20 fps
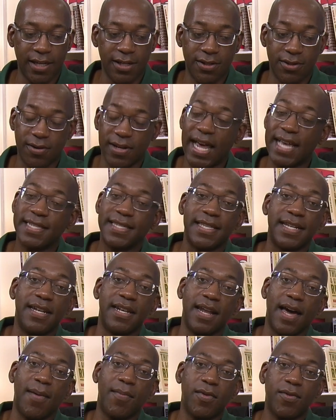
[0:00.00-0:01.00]
So that's the
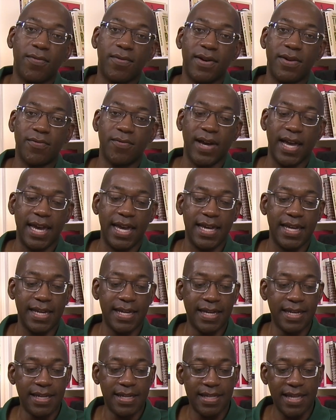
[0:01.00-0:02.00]
number one way
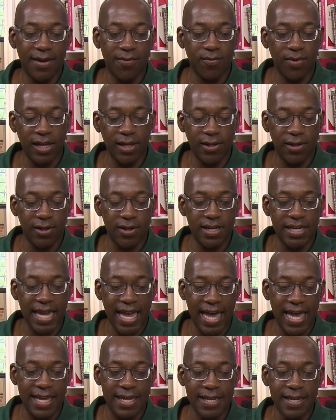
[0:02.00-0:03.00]
that we look
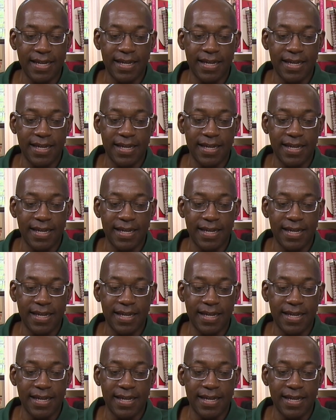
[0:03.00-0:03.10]
at